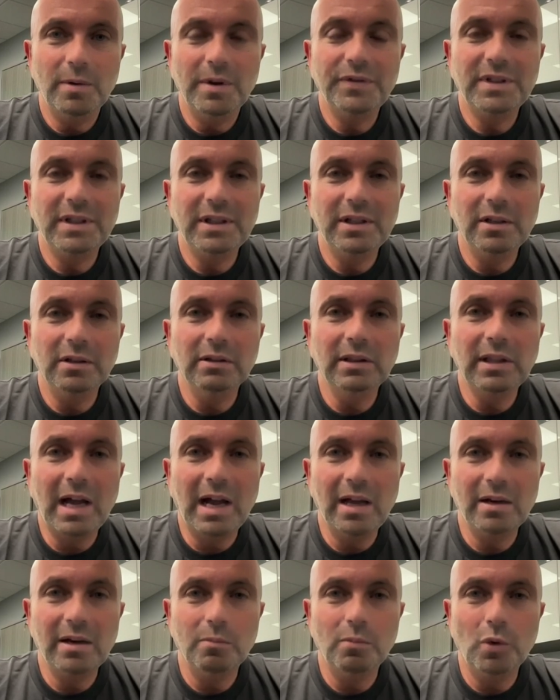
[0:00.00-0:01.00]
know we've seen a
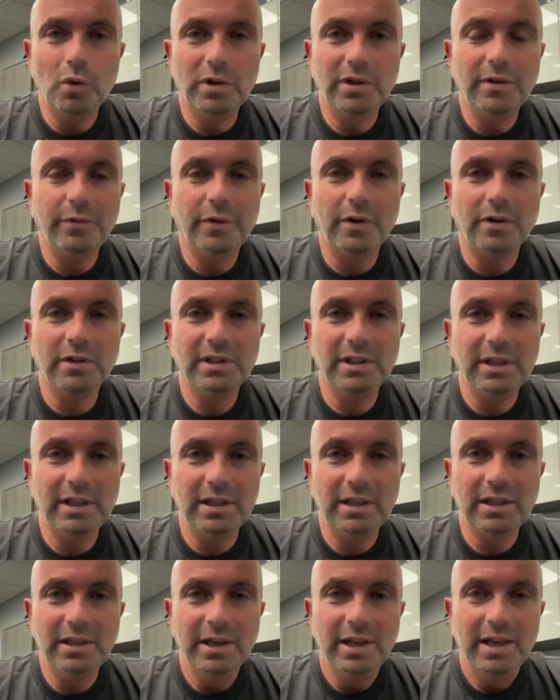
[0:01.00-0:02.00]
lot more
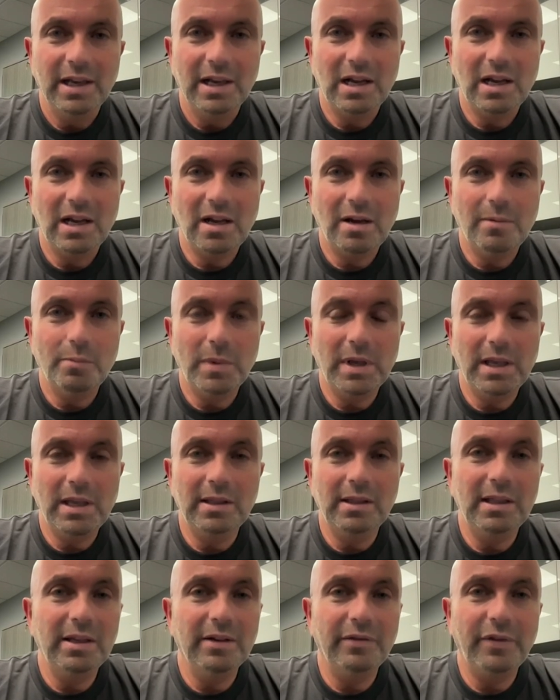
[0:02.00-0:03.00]
diversity um,
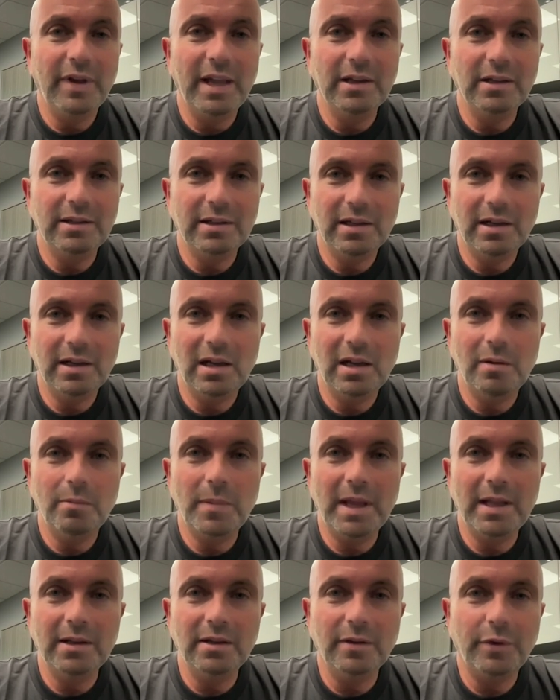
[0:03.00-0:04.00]
in the event, um,
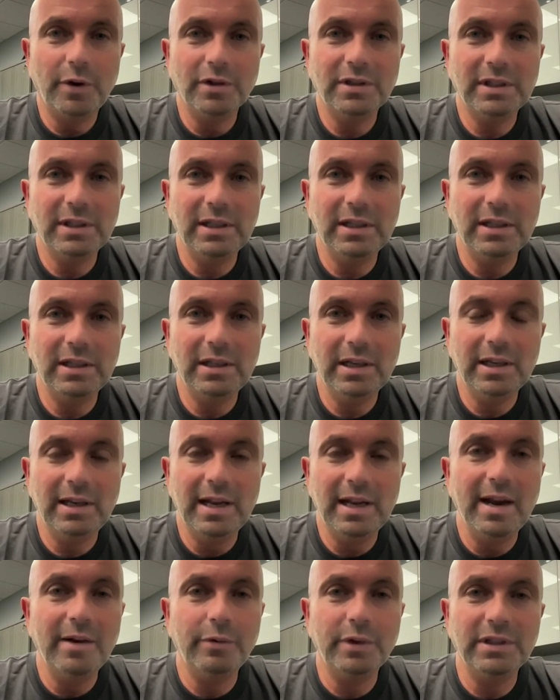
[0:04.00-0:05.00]
and diversity in
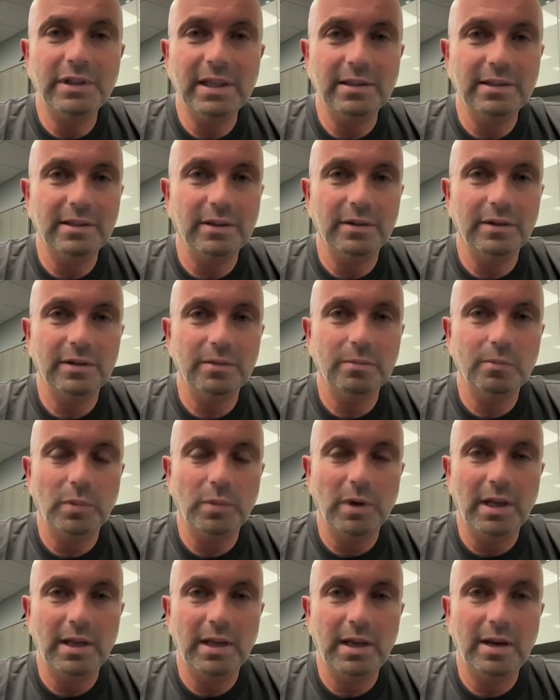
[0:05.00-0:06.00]
every sense of the
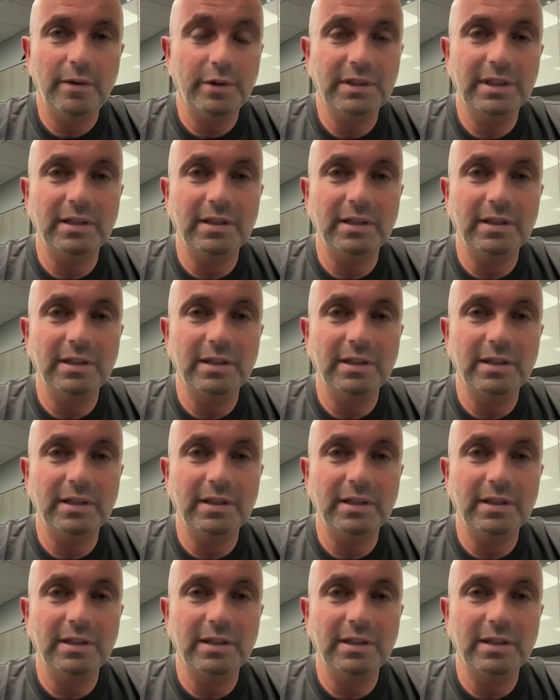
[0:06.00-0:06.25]
every